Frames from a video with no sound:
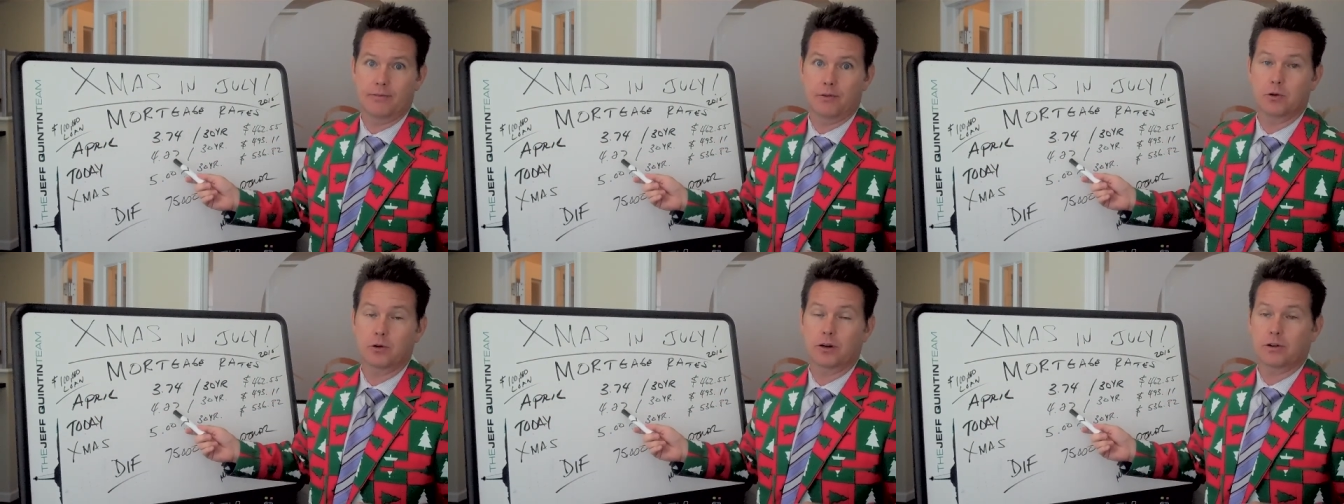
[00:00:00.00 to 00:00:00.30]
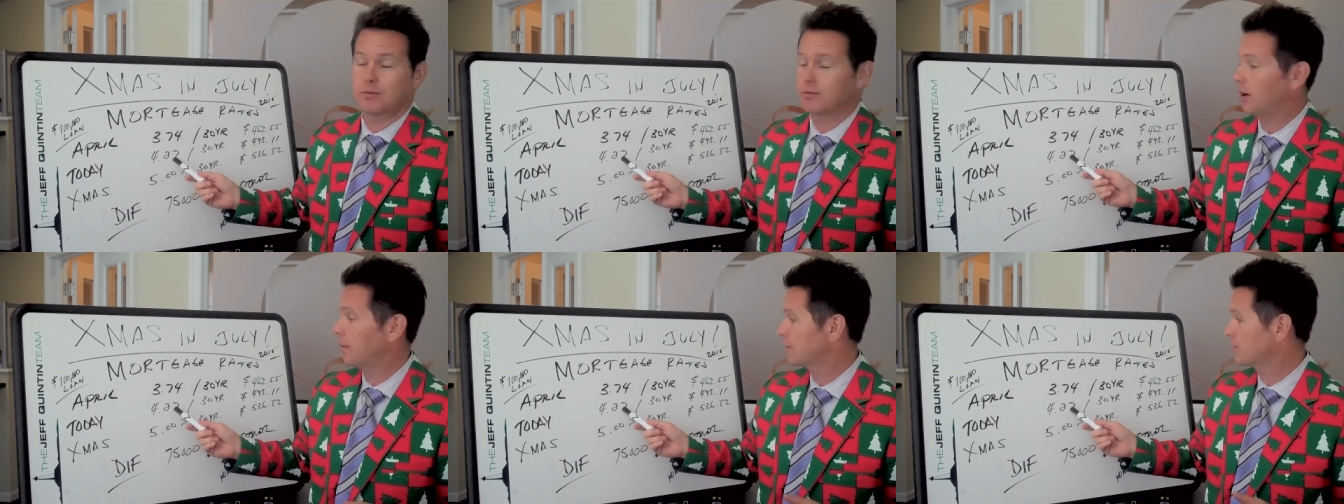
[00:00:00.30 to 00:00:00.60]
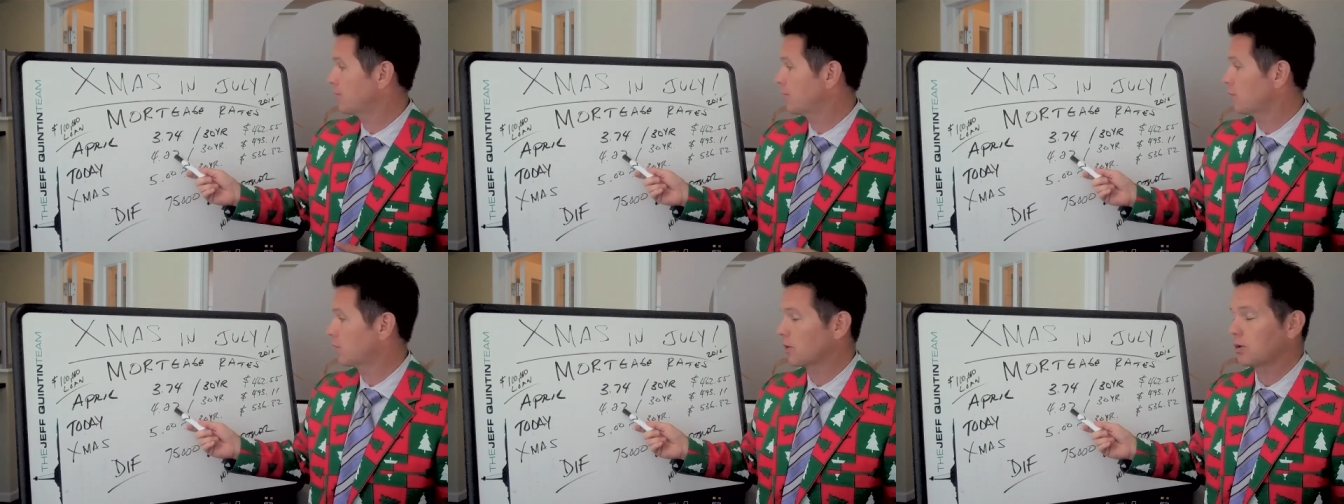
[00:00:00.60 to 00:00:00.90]
four,
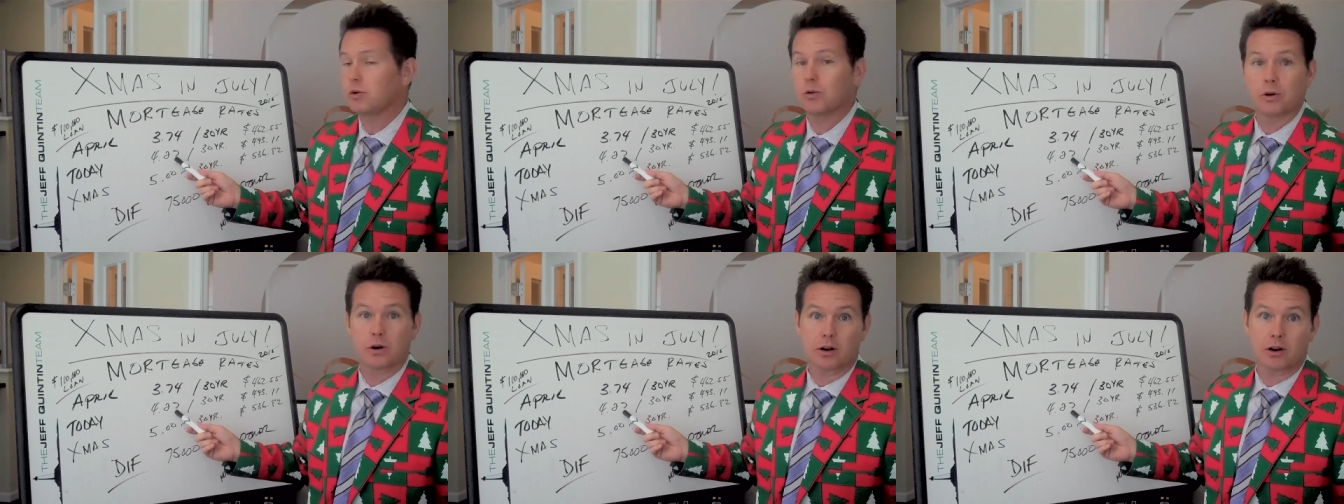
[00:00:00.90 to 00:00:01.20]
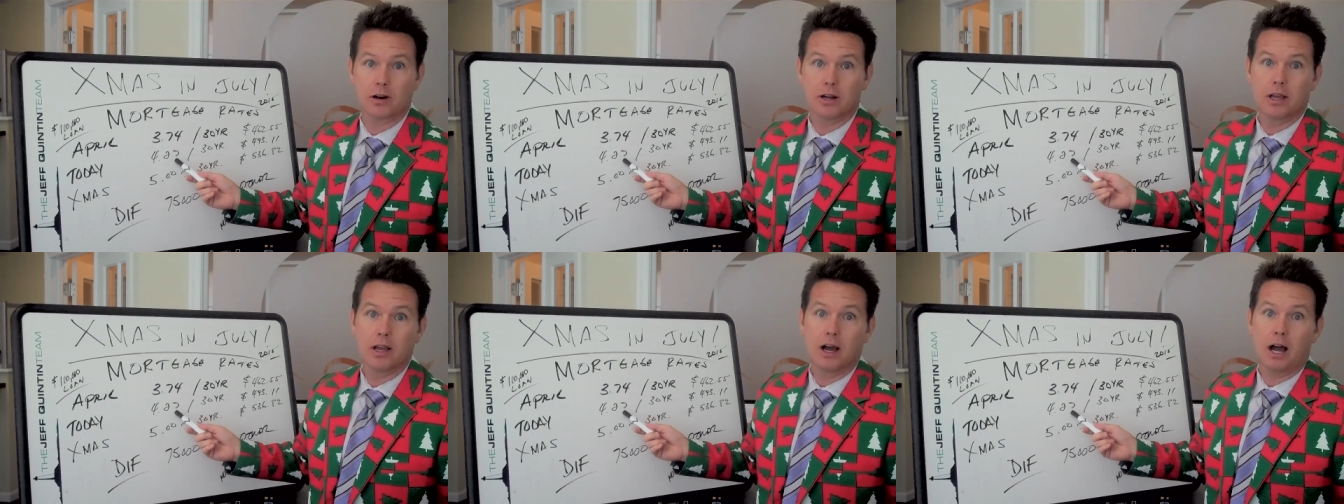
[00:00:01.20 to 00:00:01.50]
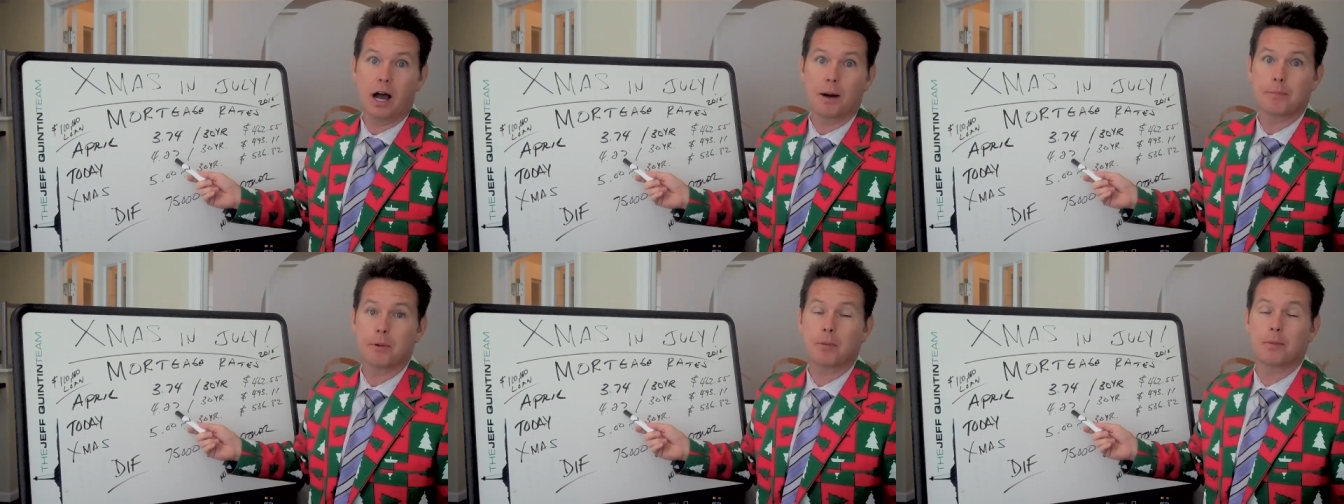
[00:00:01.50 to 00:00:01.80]
almost four and a quarter,
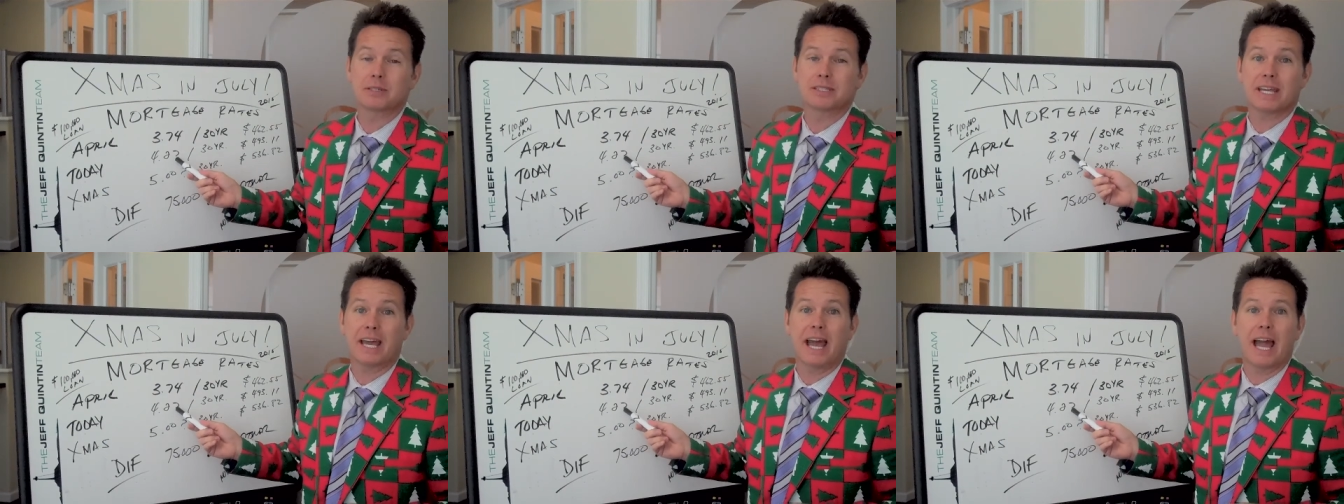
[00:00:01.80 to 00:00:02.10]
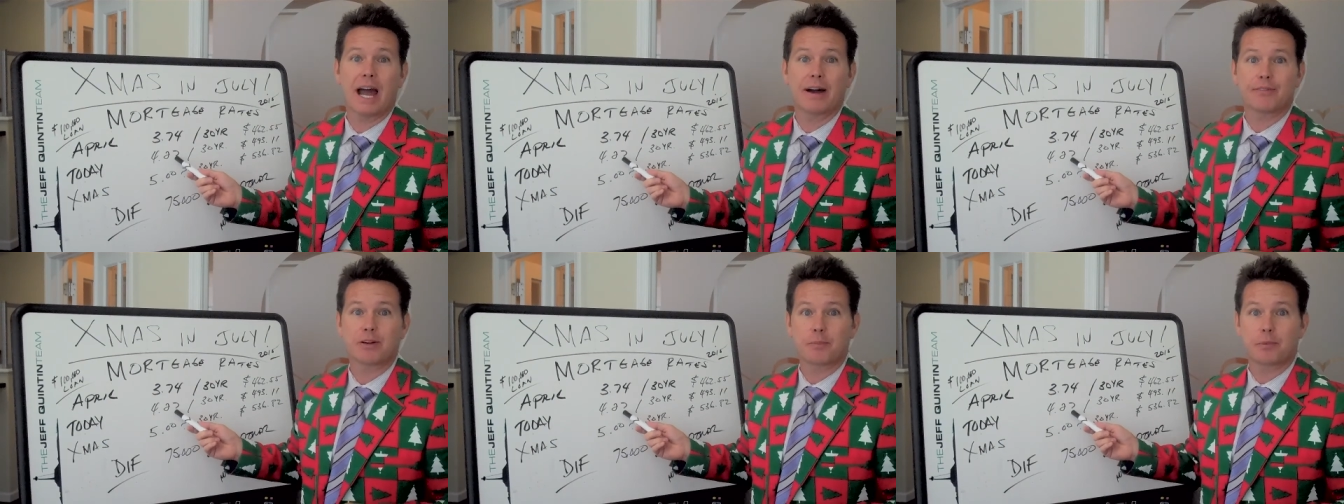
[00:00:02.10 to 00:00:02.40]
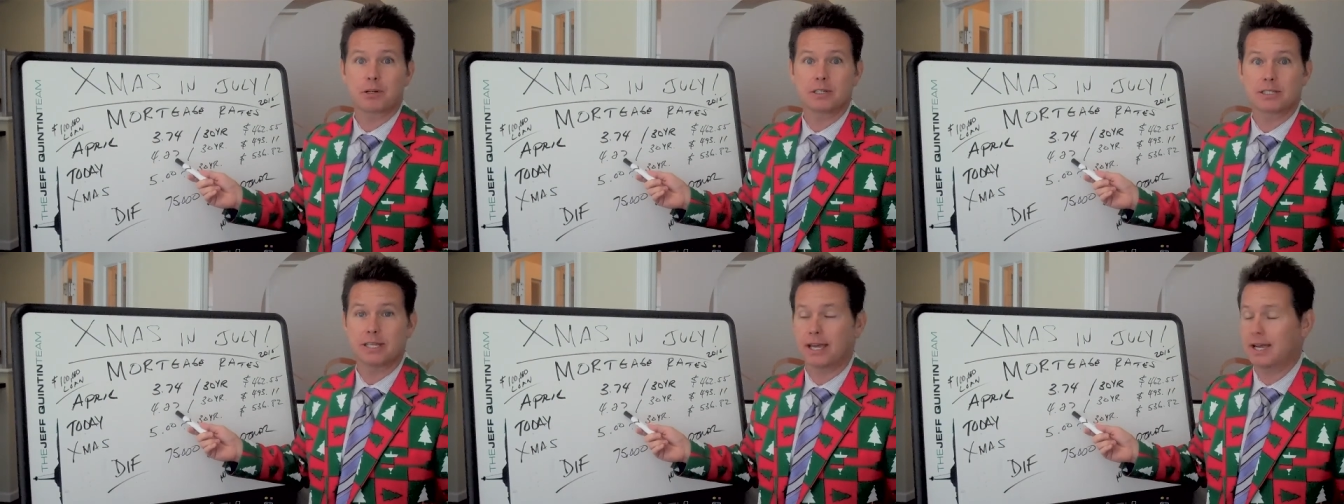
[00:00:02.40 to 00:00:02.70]
up almost a half a
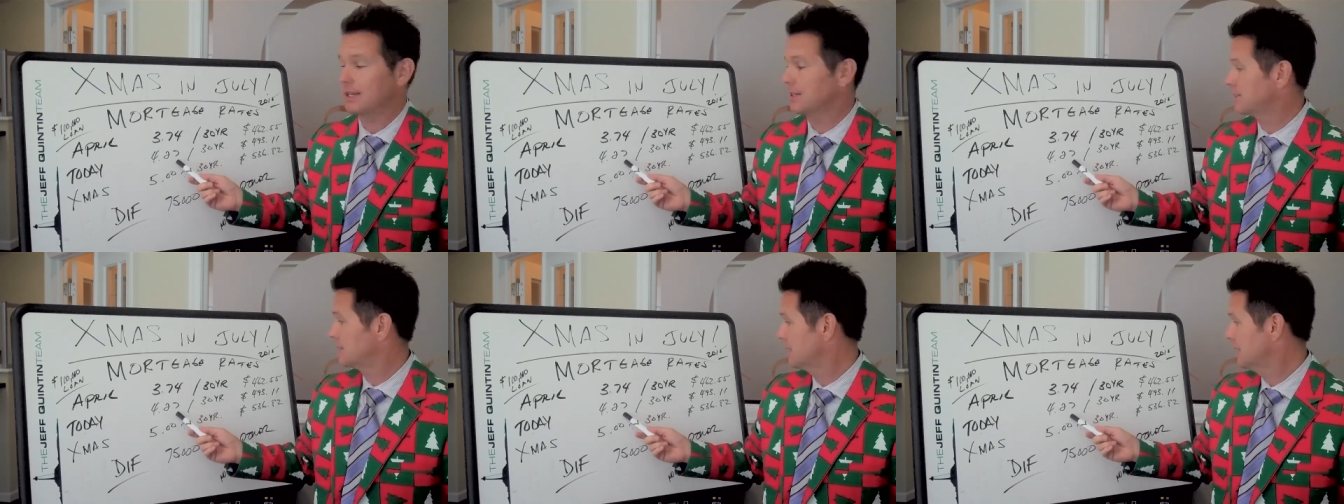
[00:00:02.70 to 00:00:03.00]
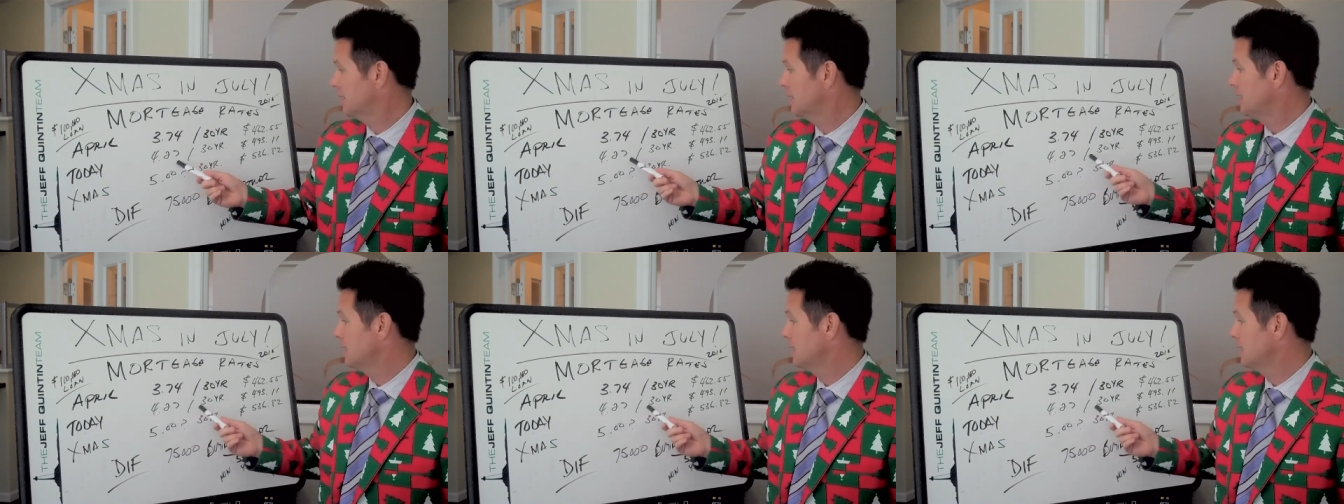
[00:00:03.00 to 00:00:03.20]
percent.